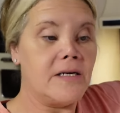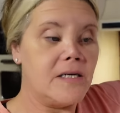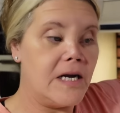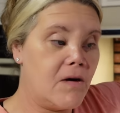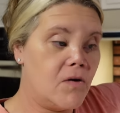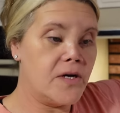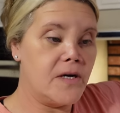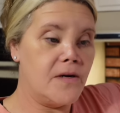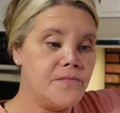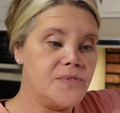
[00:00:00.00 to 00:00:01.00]
Now
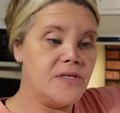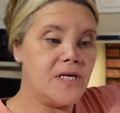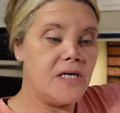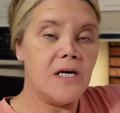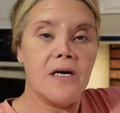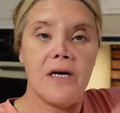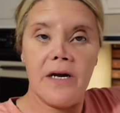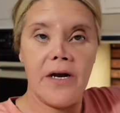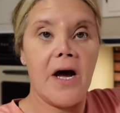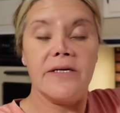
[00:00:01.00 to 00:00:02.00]
comes the
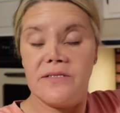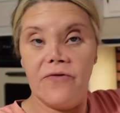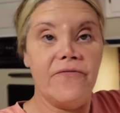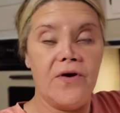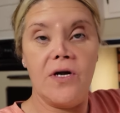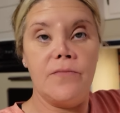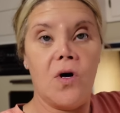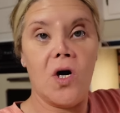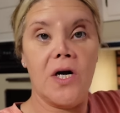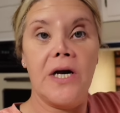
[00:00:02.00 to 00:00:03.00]
not so fun
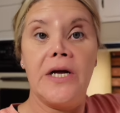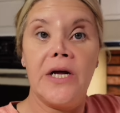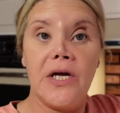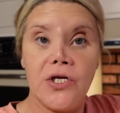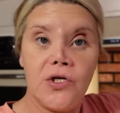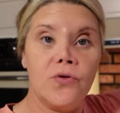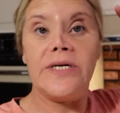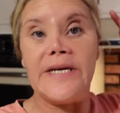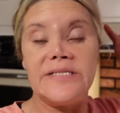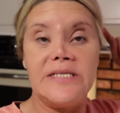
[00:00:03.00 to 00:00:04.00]
part.
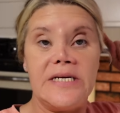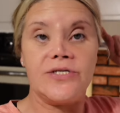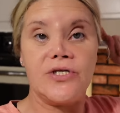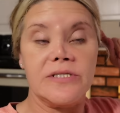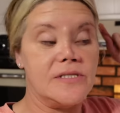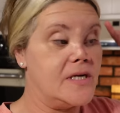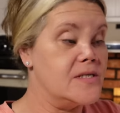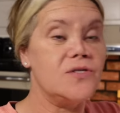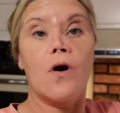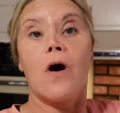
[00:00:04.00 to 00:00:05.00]
Doing these dishes and
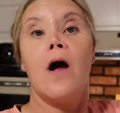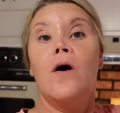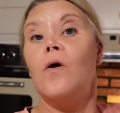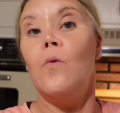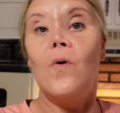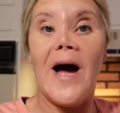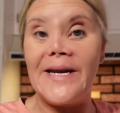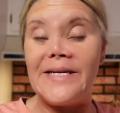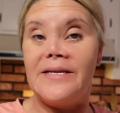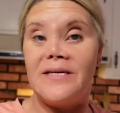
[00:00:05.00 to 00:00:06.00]
start
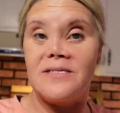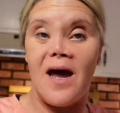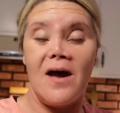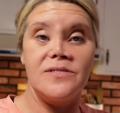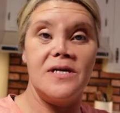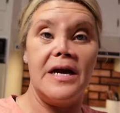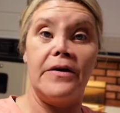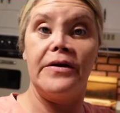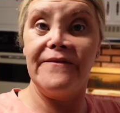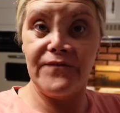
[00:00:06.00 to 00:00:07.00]
winding this house
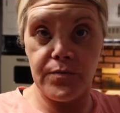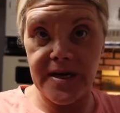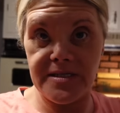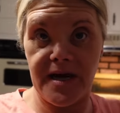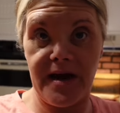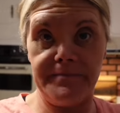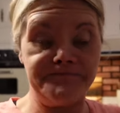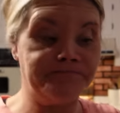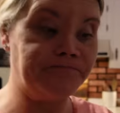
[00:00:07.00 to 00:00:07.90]
down for bedtime.